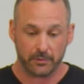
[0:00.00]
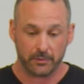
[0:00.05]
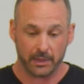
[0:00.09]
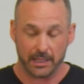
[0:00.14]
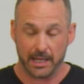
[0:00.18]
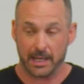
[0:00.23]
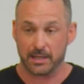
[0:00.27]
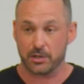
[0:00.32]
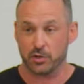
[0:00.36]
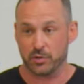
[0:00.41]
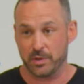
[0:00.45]

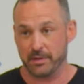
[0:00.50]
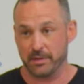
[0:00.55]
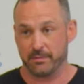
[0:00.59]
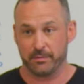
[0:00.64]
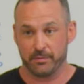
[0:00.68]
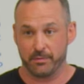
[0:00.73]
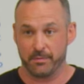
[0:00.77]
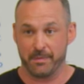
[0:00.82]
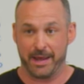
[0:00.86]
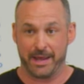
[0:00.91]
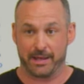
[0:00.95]
Again, you
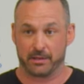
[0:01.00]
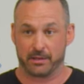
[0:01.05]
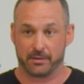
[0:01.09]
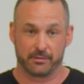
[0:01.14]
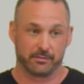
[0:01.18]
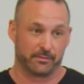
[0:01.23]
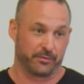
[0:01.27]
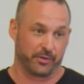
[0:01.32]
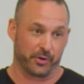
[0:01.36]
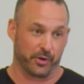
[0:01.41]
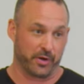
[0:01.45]
make
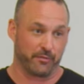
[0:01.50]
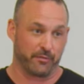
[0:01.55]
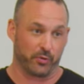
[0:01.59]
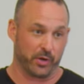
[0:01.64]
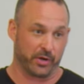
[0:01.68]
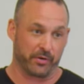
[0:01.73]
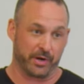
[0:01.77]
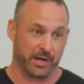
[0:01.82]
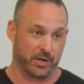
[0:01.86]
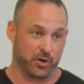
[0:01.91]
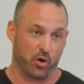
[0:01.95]
30, 40
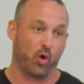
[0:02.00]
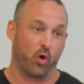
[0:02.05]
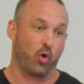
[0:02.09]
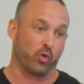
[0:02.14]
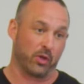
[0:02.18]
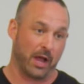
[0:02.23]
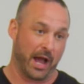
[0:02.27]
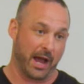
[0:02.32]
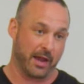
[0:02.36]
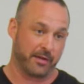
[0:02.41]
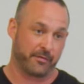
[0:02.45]
grand your whole
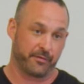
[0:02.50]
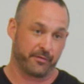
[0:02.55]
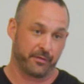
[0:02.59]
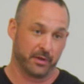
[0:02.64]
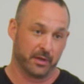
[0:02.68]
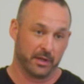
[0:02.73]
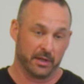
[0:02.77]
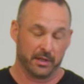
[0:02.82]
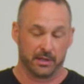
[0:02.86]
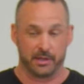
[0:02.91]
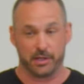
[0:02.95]
life,
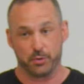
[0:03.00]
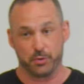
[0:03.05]
and then